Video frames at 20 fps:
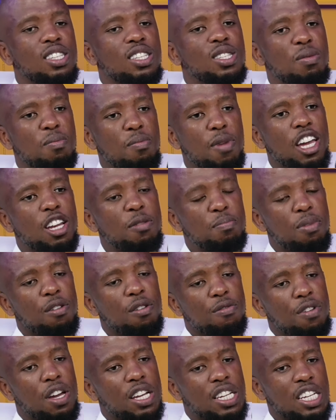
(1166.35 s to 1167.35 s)
is made
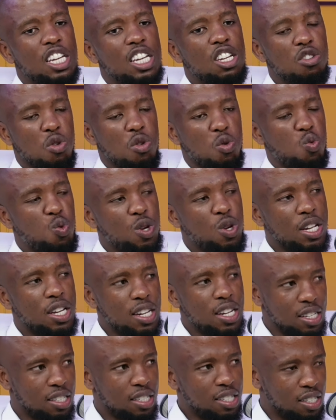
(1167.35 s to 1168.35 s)
perfect in your
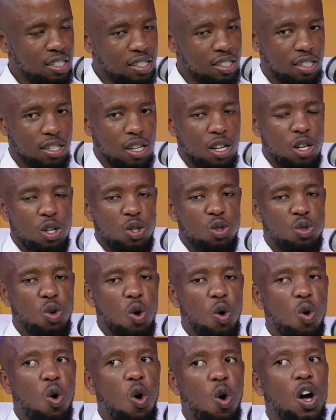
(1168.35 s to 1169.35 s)
weaknesses. Yeah. So
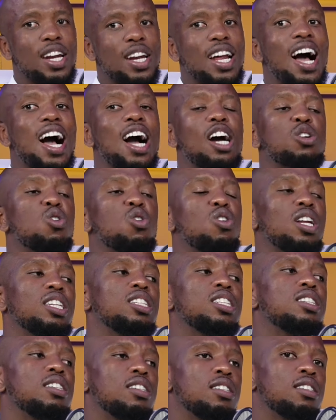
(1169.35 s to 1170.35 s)
God
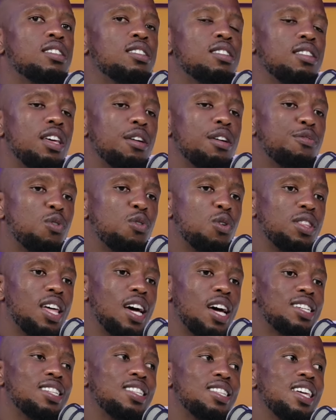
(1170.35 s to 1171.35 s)
acknowledges, therefore,
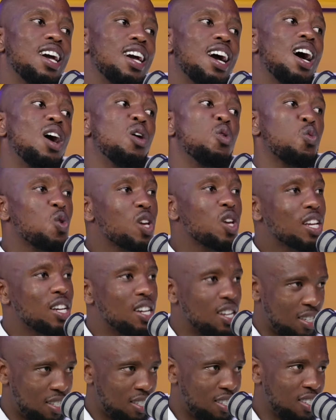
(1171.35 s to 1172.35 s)
that there are
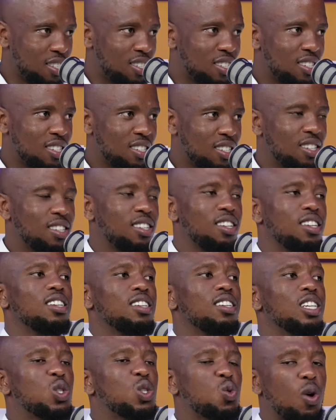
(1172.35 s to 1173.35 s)
weaknesses.
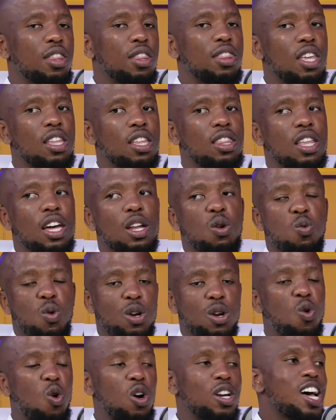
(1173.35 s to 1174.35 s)
Mm. It's one thing then when
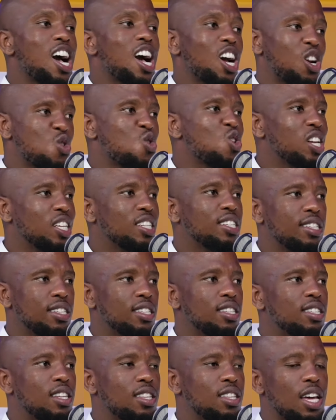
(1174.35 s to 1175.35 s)
God acknowledges, He
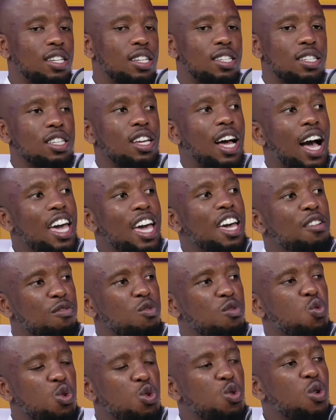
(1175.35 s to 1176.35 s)
said that I have,
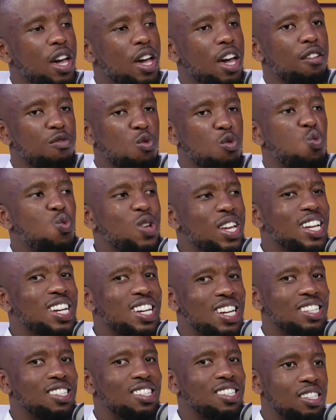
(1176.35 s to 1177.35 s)
you have
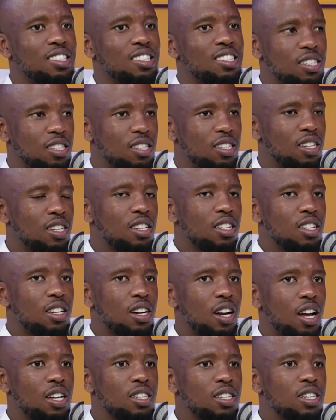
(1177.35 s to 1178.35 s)
weaknesses, mm.
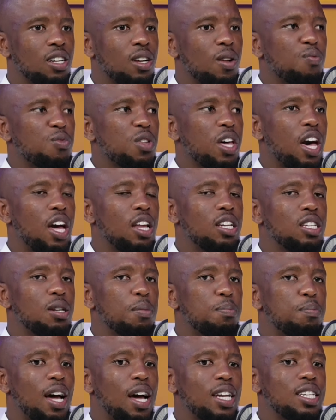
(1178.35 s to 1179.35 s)
right? And
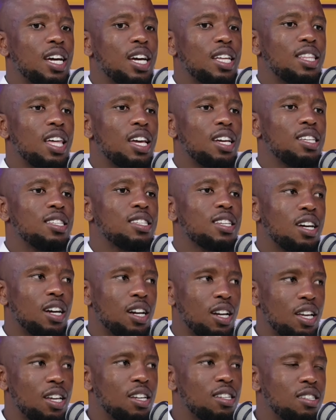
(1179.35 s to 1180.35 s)
but there is
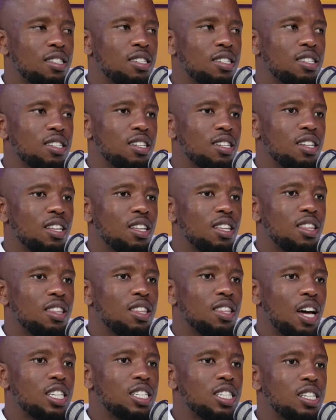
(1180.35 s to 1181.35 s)
grace
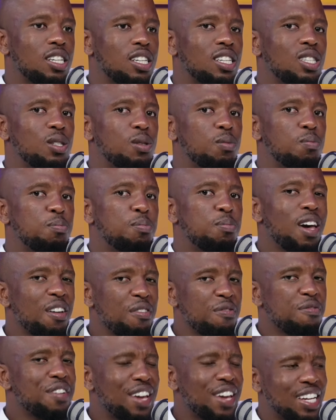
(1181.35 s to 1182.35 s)
that mm is
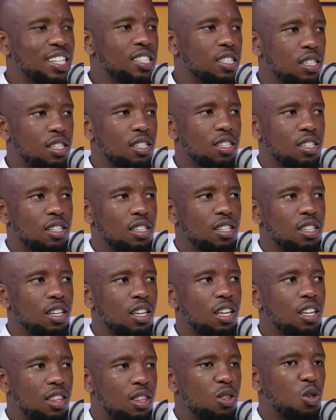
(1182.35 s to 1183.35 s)
perfect
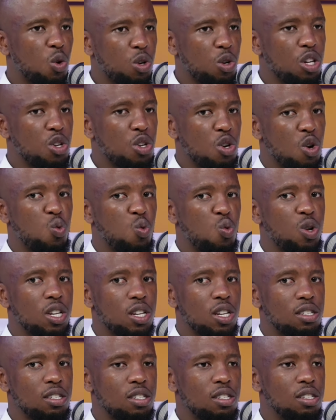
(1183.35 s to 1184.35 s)
in the in your
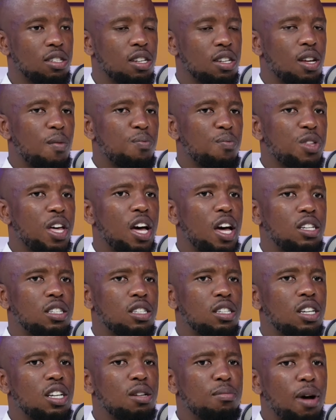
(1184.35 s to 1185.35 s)
weaknesses. And
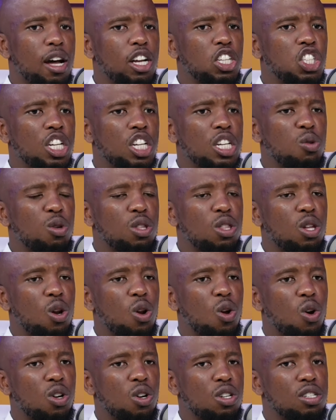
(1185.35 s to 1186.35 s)
in my journey with the
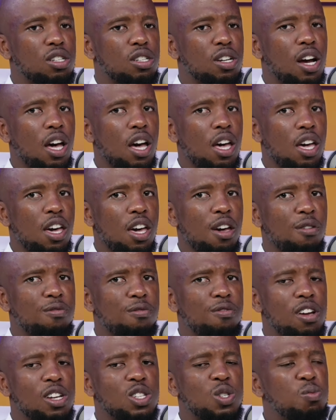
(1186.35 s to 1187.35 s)
Lord, I have
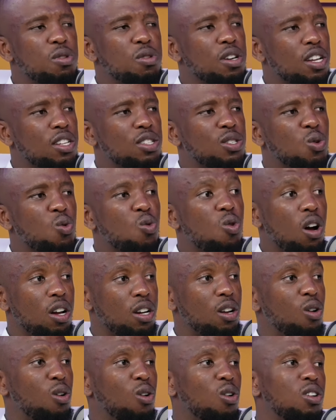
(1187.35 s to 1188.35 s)
experienced quite a
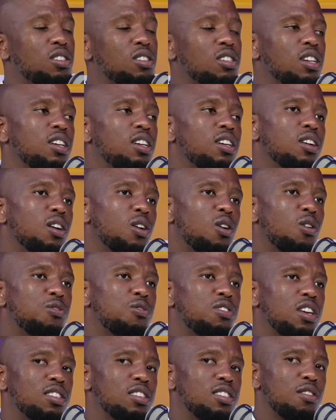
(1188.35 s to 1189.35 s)
lot of
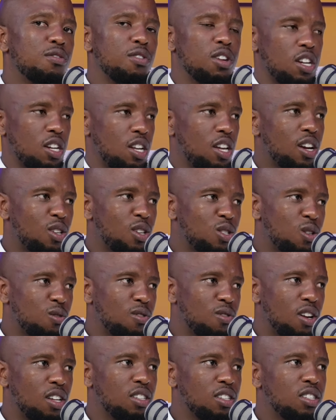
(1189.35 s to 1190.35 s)
things, even in areas of
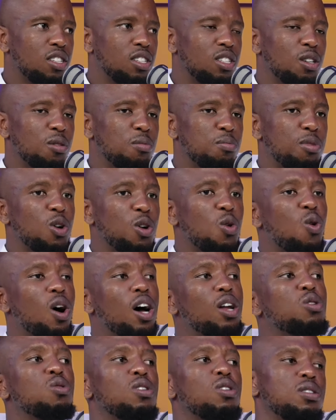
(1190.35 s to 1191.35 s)
relationship. Being mm. one
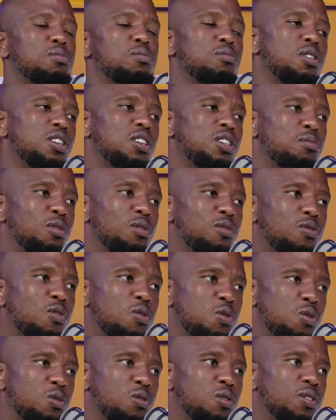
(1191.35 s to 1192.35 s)
who was mm. married
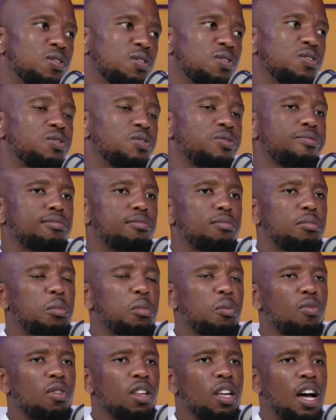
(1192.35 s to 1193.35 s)
before, mm-hmm.
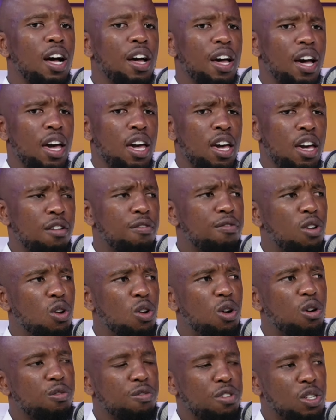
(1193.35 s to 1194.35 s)
I, I, have a lot
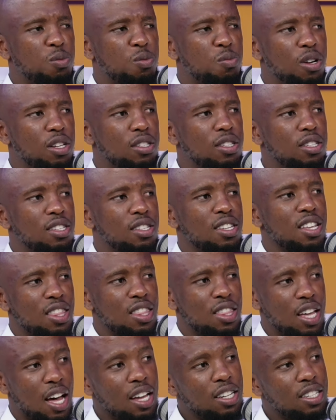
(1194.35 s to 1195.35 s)
of experiences in
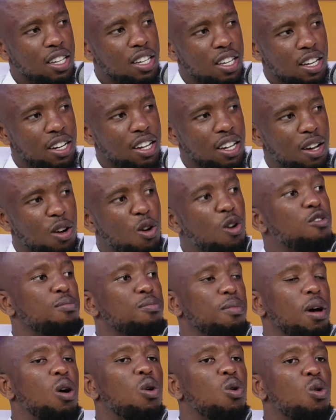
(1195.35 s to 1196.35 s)
that area of
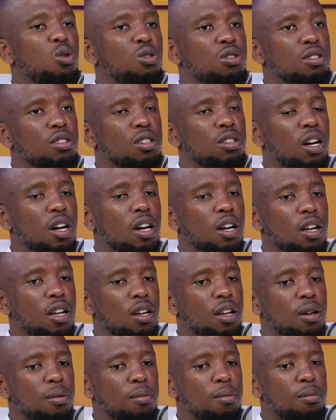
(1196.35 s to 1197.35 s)
my own
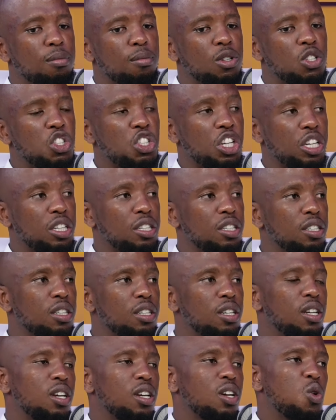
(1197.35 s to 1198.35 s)
um, journey,
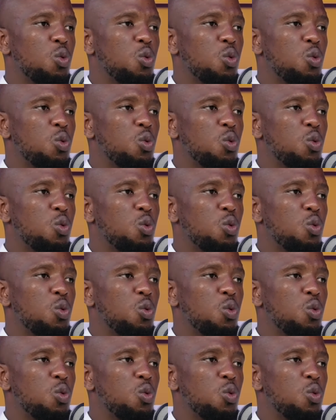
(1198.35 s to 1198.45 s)
mm.